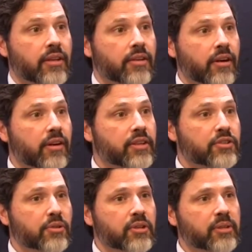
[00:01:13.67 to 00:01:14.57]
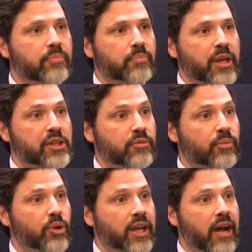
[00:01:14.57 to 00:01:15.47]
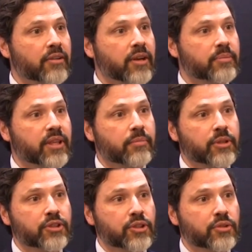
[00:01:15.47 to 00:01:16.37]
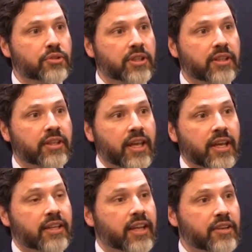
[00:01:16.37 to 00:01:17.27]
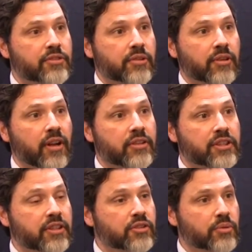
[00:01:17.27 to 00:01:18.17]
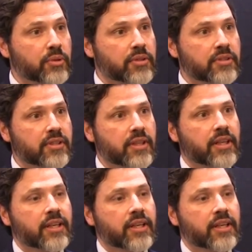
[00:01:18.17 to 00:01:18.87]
There are. Historically, patient-reported outcomes have been used in gastroenterology disorders,